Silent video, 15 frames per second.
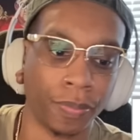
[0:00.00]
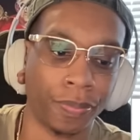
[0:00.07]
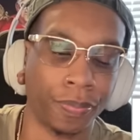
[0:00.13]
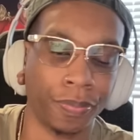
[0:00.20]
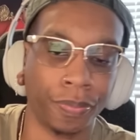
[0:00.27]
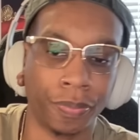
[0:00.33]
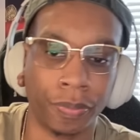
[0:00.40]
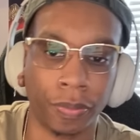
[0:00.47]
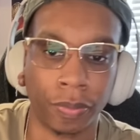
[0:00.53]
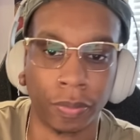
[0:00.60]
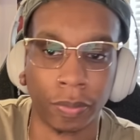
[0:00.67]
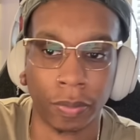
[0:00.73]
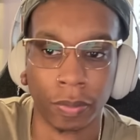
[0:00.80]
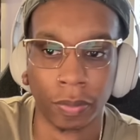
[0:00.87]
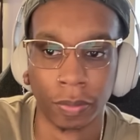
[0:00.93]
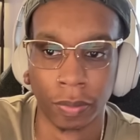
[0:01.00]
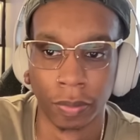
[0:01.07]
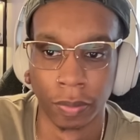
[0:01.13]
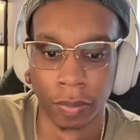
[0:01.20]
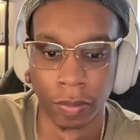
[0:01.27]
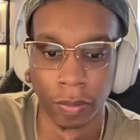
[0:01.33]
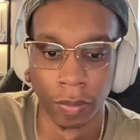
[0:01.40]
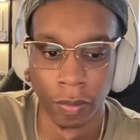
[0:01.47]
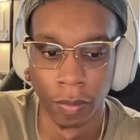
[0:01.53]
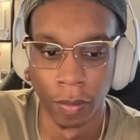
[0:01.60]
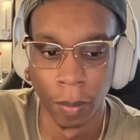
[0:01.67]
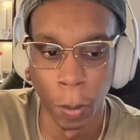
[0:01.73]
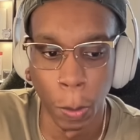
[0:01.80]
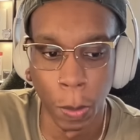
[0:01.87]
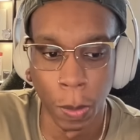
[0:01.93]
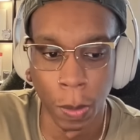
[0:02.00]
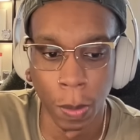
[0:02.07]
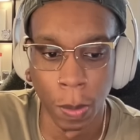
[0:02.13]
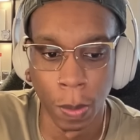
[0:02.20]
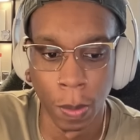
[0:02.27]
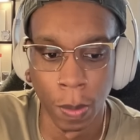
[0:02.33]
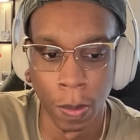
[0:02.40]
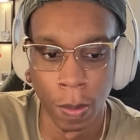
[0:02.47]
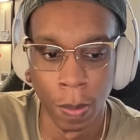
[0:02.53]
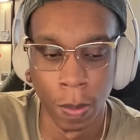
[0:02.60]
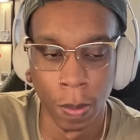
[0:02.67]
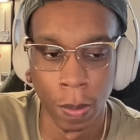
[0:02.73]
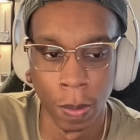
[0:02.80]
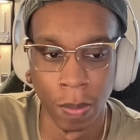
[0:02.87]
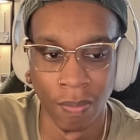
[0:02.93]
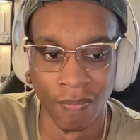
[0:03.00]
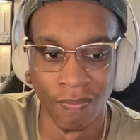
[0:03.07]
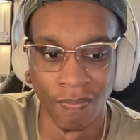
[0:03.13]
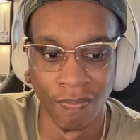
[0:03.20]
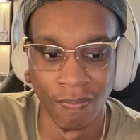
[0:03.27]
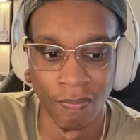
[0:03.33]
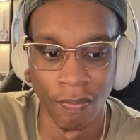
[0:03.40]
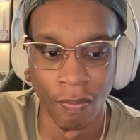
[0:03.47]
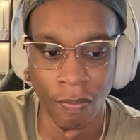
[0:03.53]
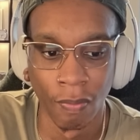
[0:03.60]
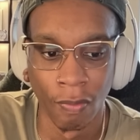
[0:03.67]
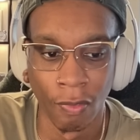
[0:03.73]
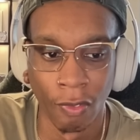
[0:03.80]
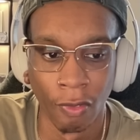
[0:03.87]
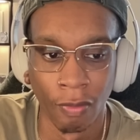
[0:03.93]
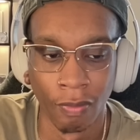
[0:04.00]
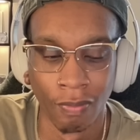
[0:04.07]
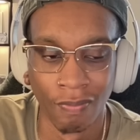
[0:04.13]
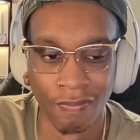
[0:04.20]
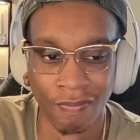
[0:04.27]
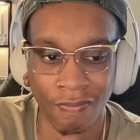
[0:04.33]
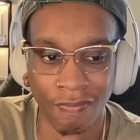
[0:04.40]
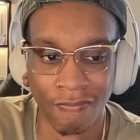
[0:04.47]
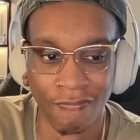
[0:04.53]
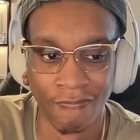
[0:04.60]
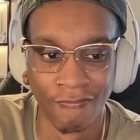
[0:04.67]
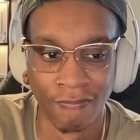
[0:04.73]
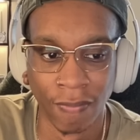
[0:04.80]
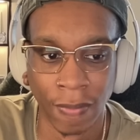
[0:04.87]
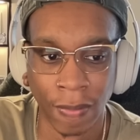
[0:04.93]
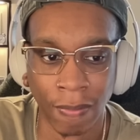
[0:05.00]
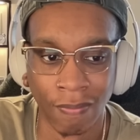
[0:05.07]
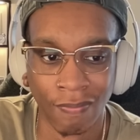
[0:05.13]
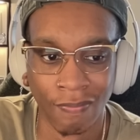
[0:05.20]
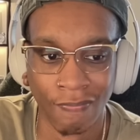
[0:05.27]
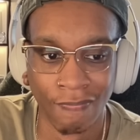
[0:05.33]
This person isn't speaking.